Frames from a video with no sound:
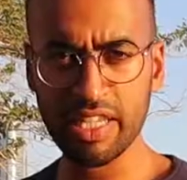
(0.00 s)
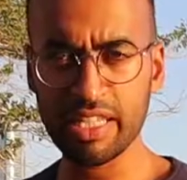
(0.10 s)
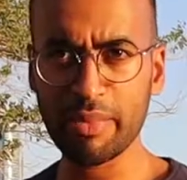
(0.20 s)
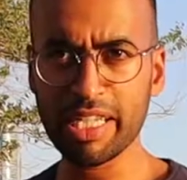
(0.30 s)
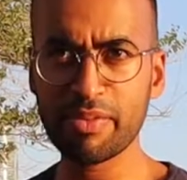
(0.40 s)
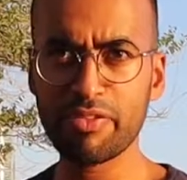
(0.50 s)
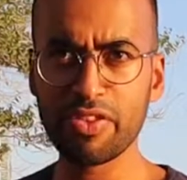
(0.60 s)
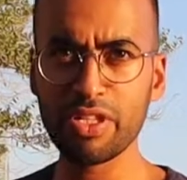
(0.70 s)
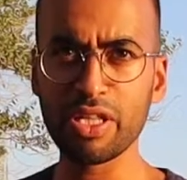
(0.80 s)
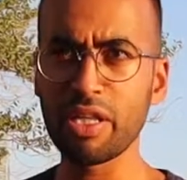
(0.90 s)
it makes me
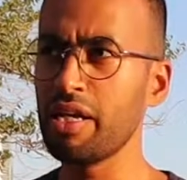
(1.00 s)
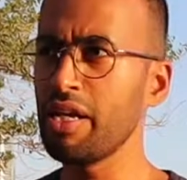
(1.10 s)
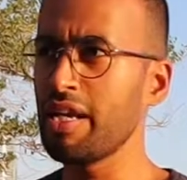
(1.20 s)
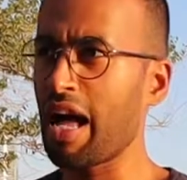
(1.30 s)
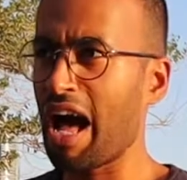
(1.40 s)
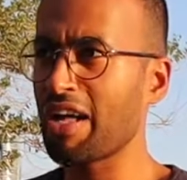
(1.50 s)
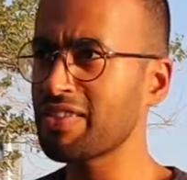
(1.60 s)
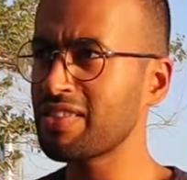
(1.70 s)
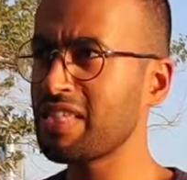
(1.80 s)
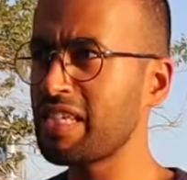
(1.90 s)
feel
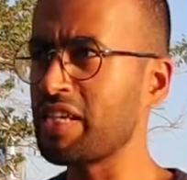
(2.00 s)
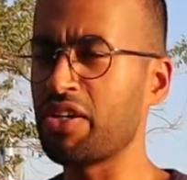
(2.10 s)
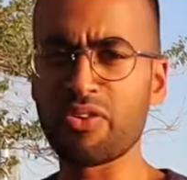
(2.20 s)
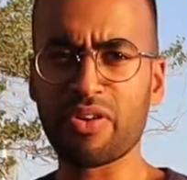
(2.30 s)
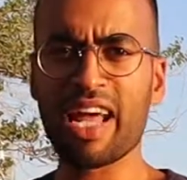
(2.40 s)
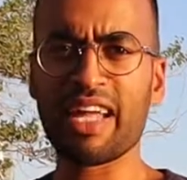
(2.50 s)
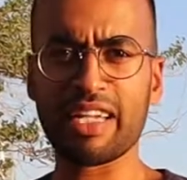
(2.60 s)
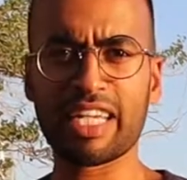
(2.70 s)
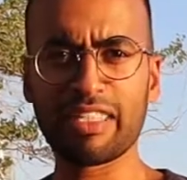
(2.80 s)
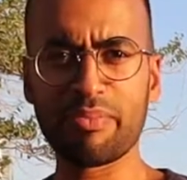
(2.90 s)
honestly grand.
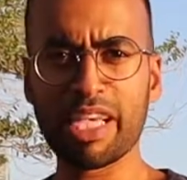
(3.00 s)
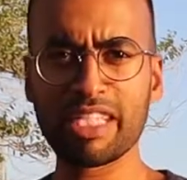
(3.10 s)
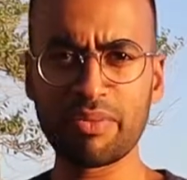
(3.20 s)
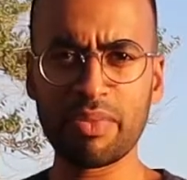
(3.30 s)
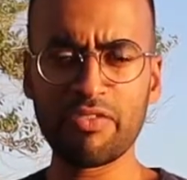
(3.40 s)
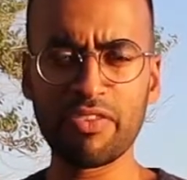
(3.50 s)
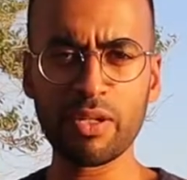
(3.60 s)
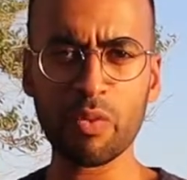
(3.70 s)
Like, it makes me feel,